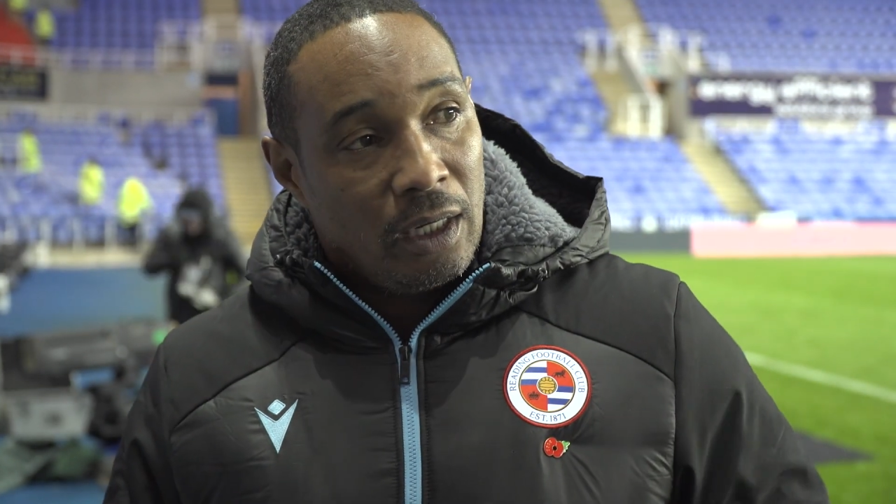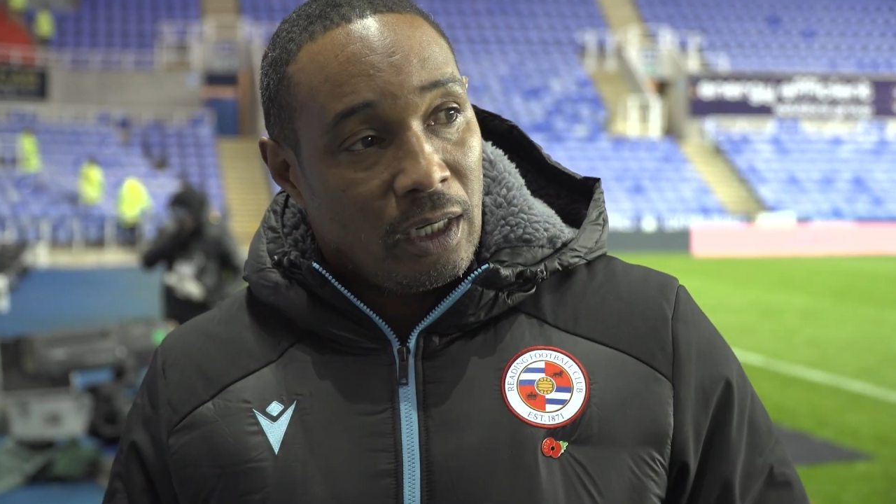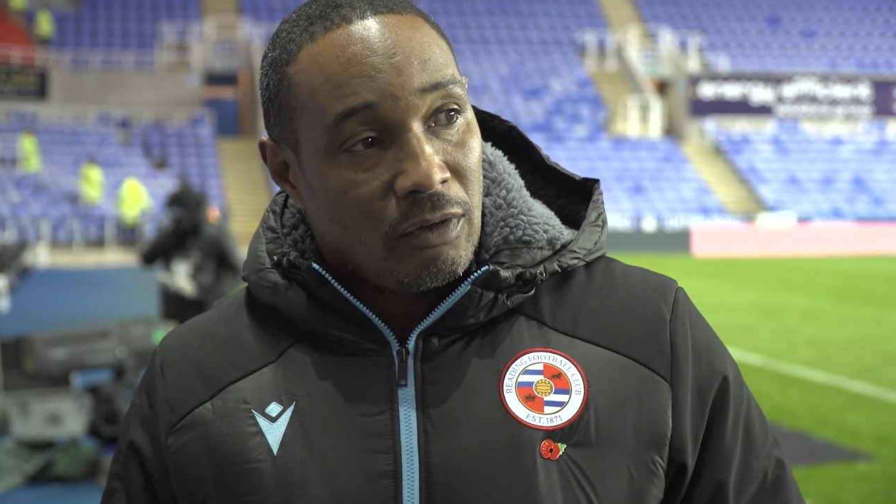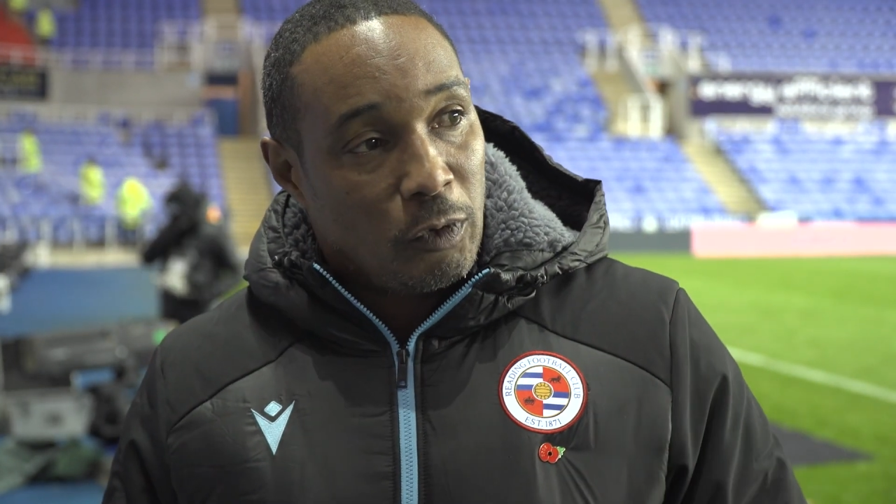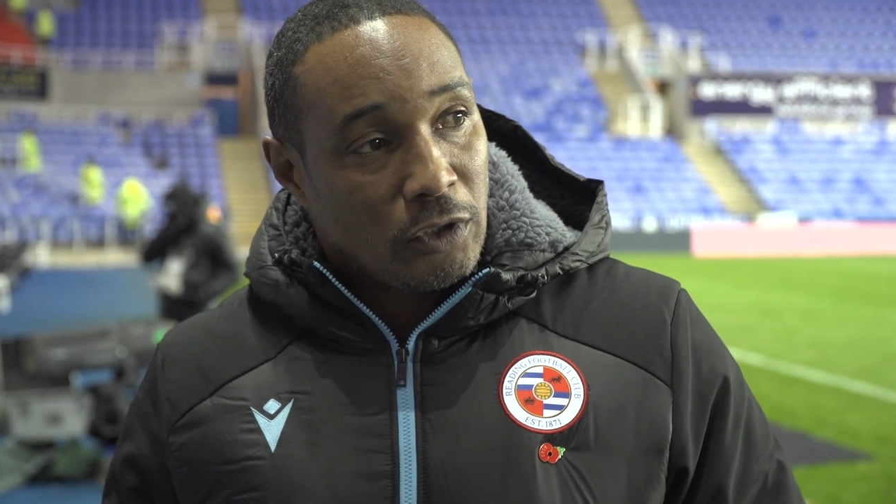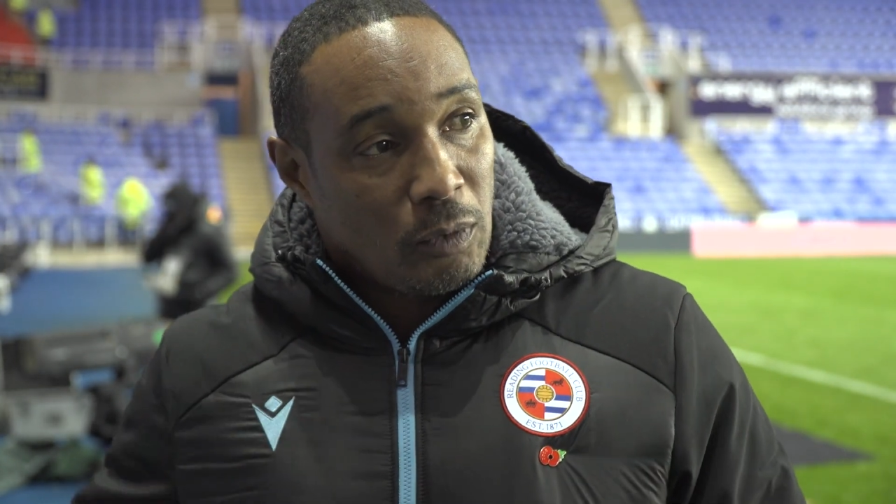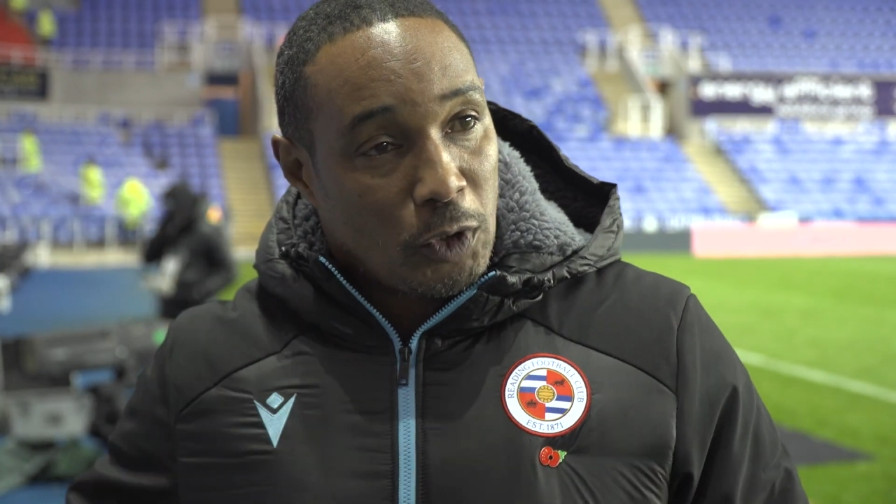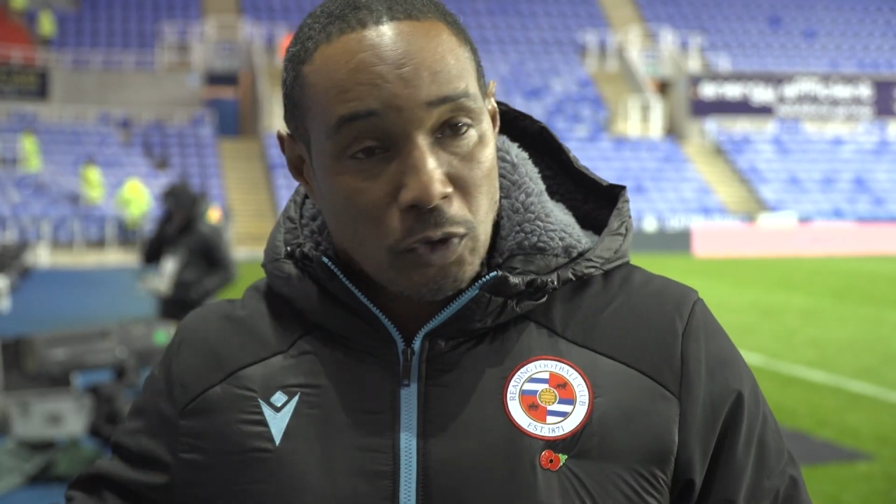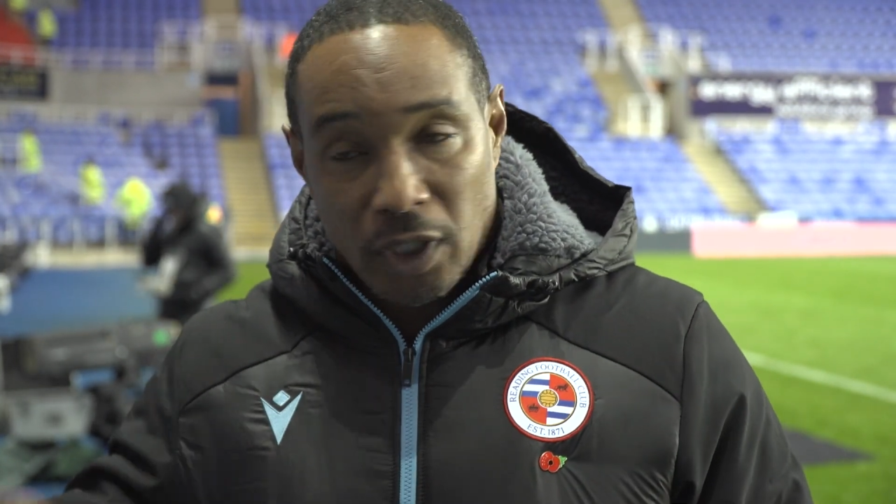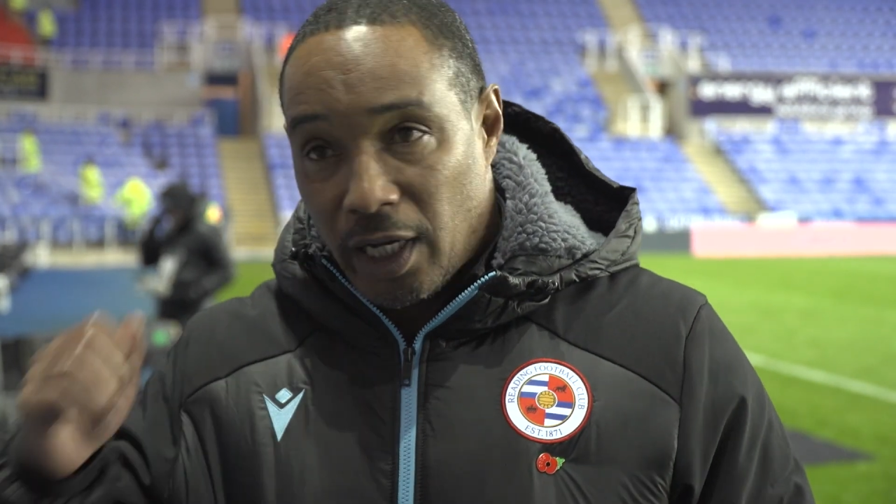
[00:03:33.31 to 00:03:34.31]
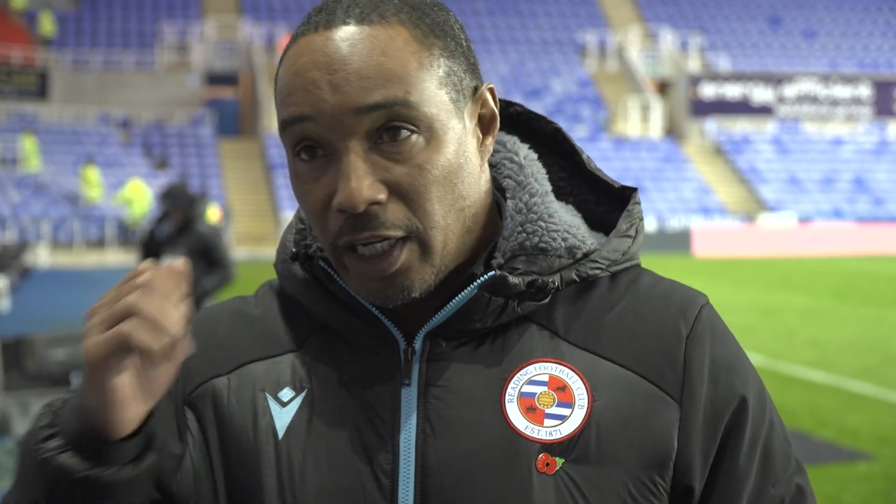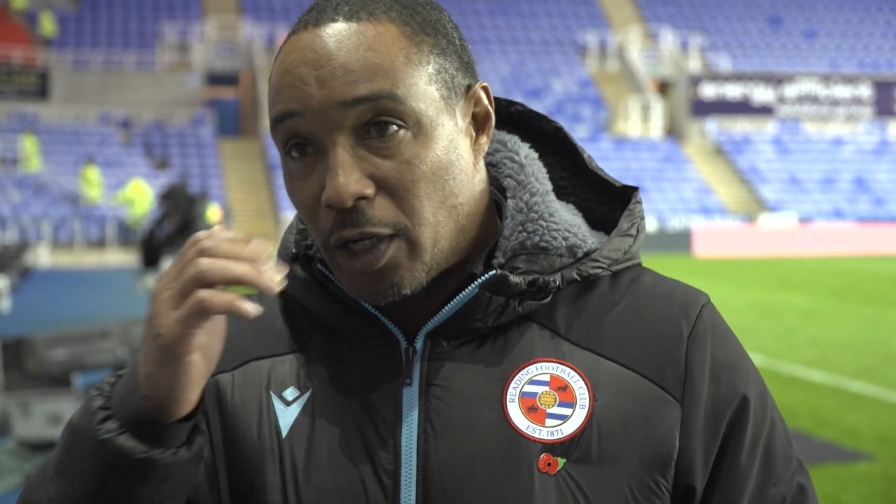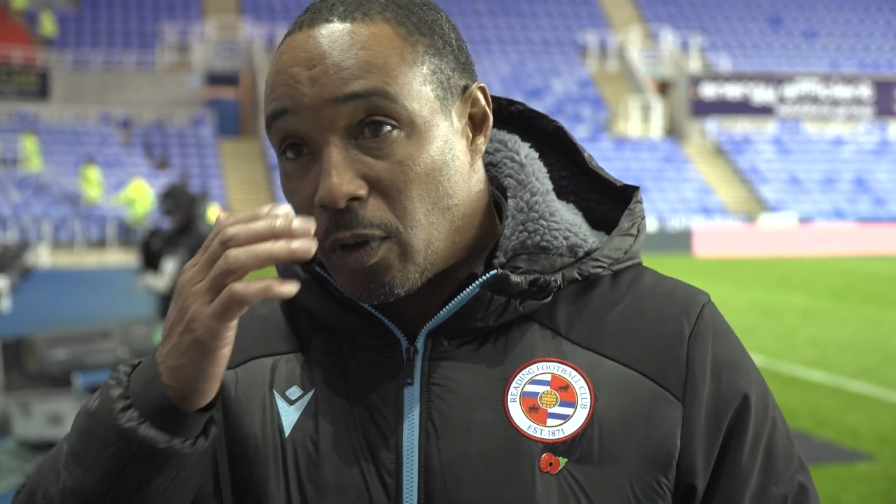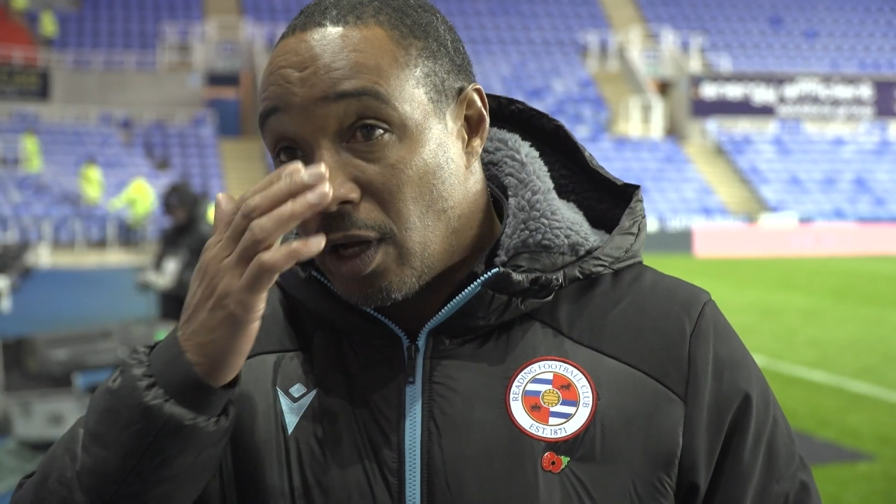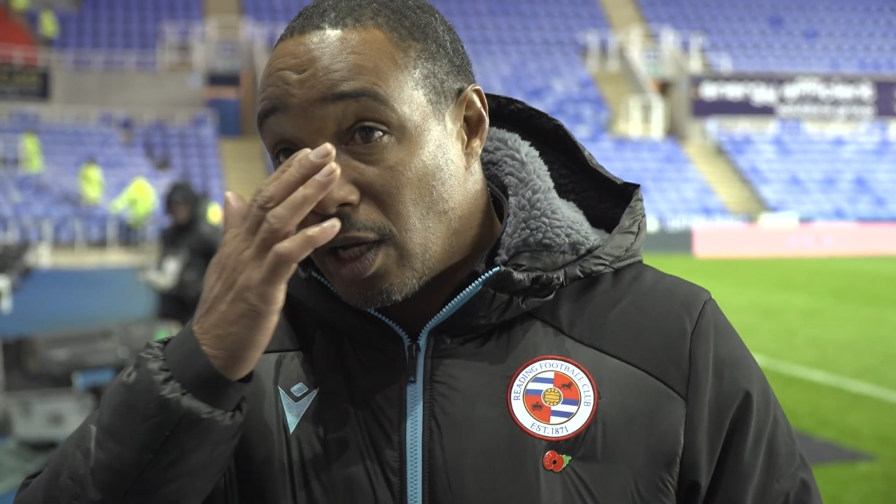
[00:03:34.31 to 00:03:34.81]
You know, you thought Thomas was going to get
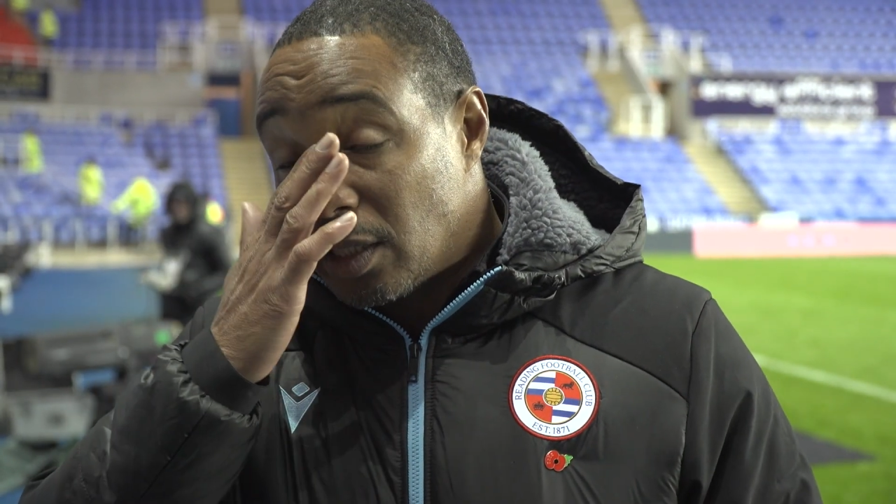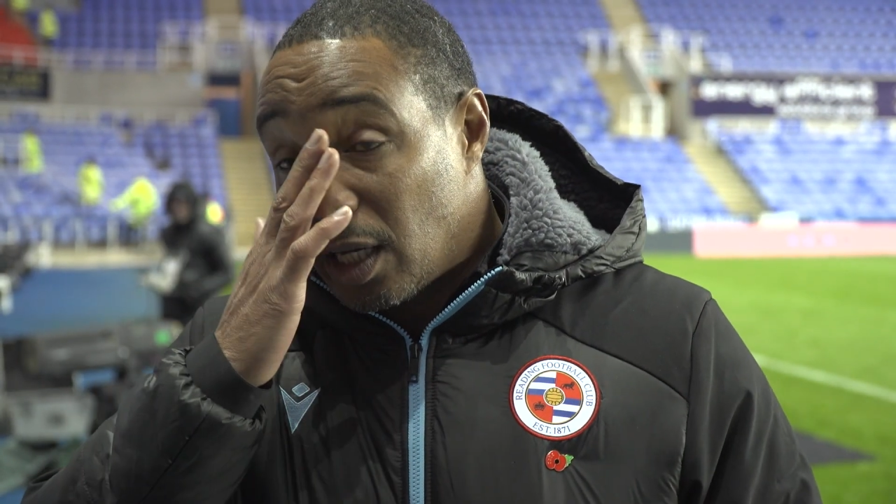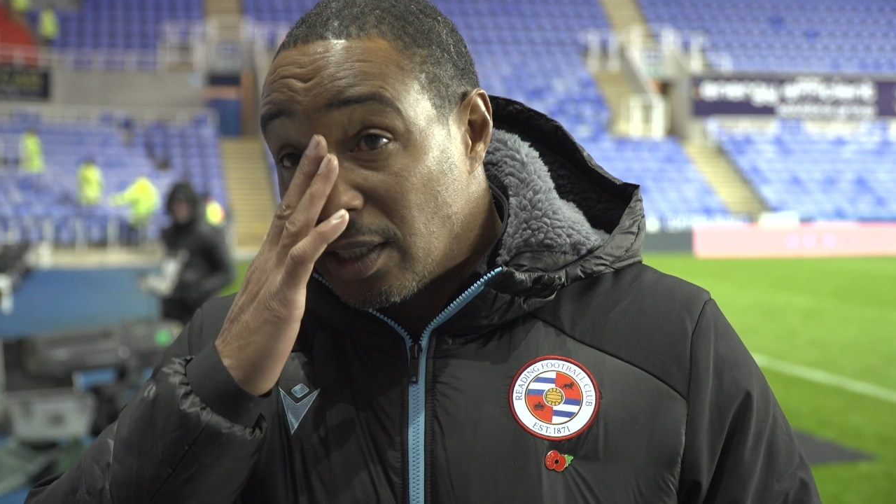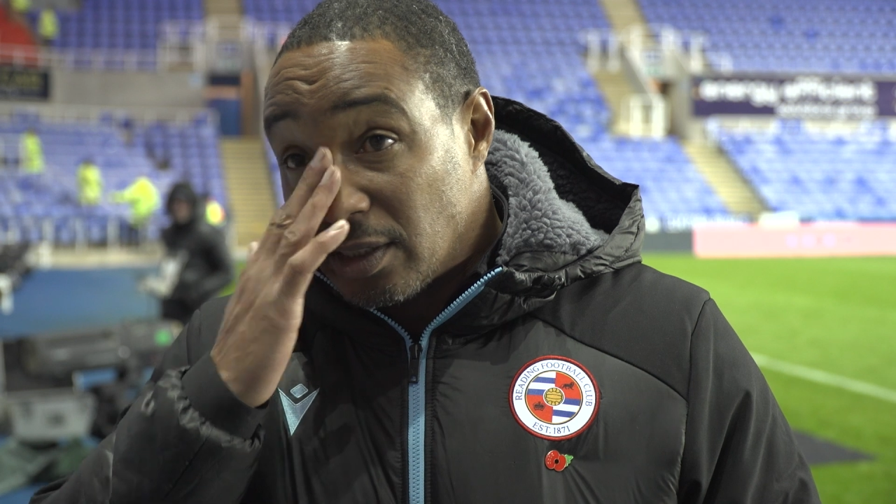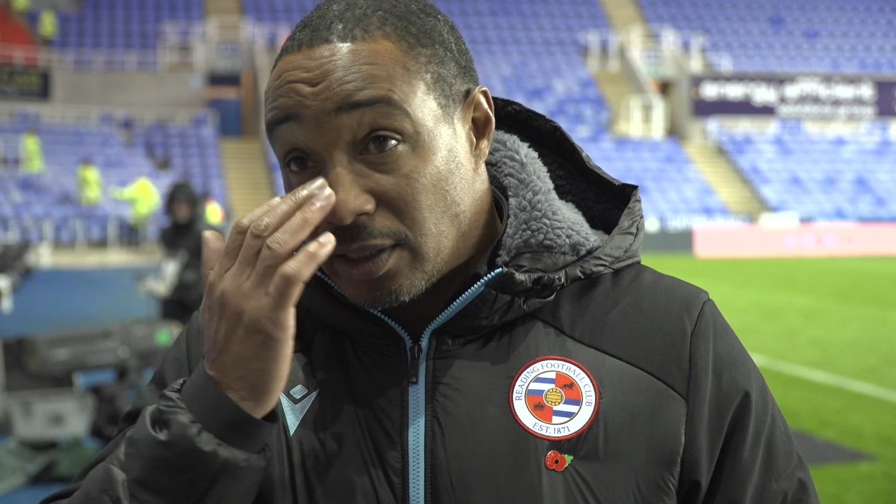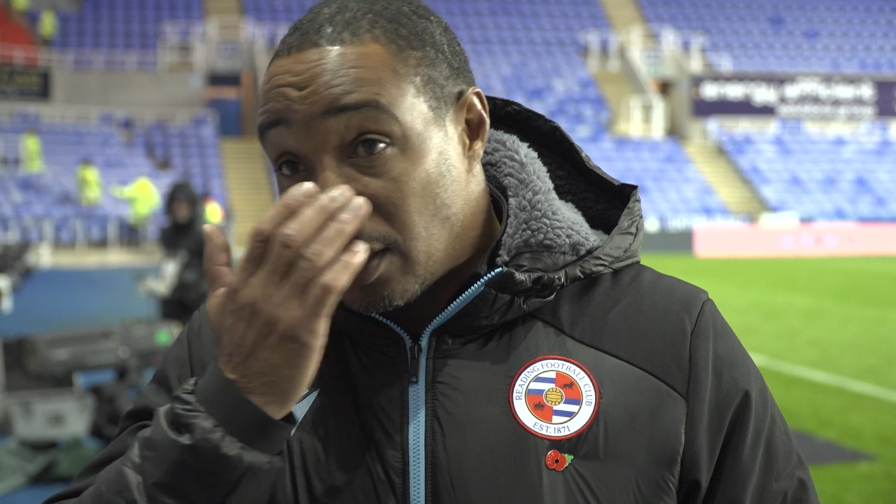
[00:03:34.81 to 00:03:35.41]
the equaliser in